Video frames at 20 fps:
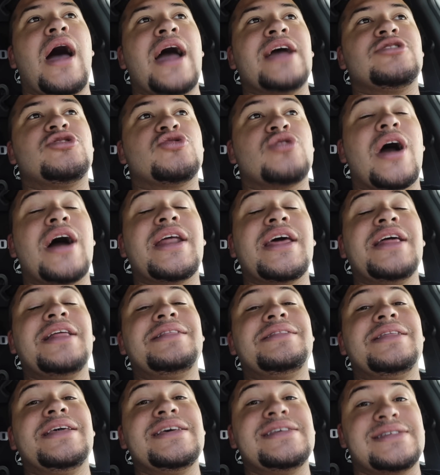I try to at
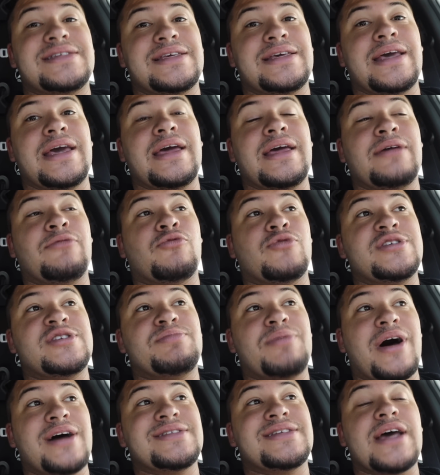least
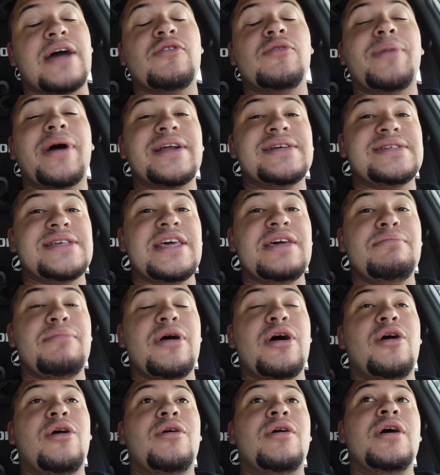respond to everybody's
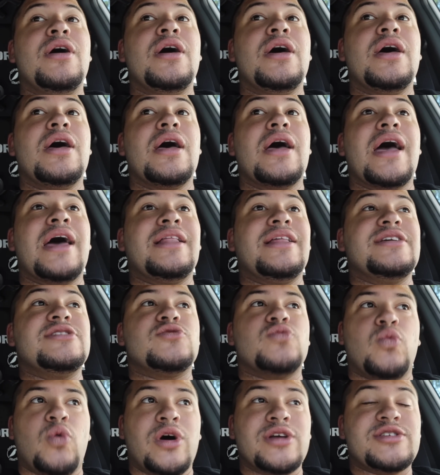email at
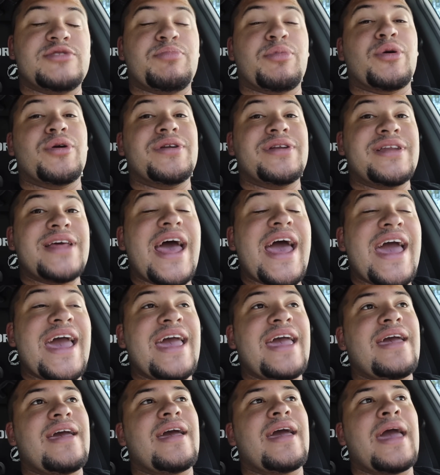least once per
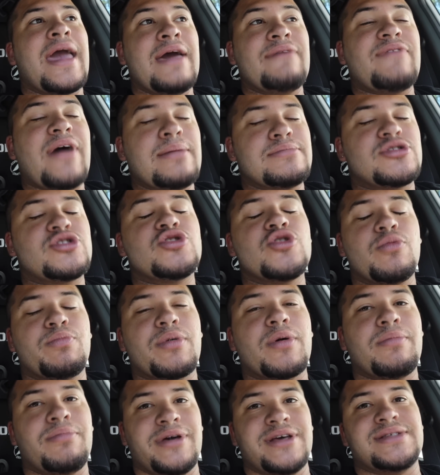day if I'm
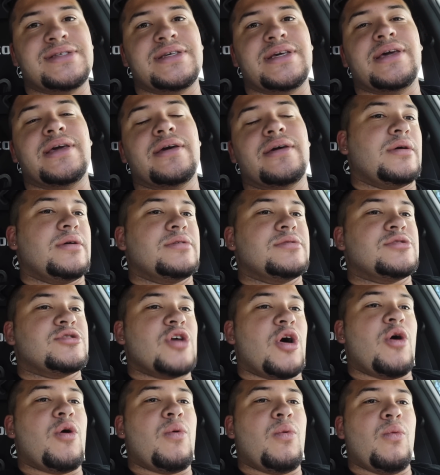super busy.
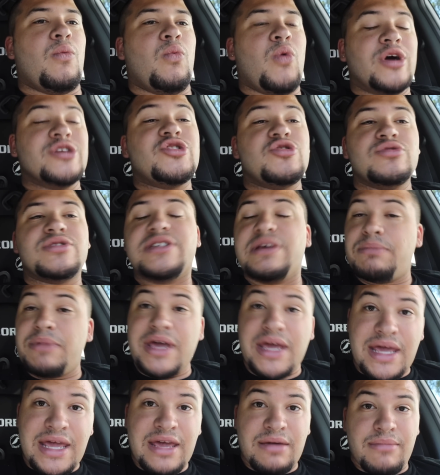So once you send
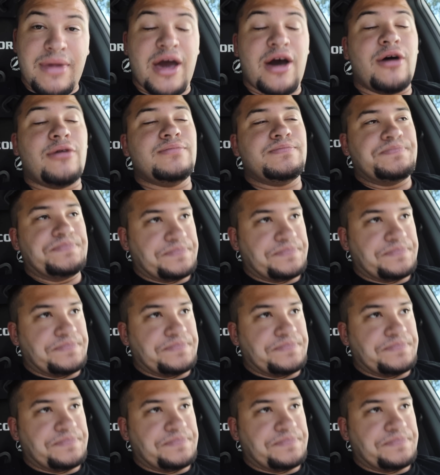me an email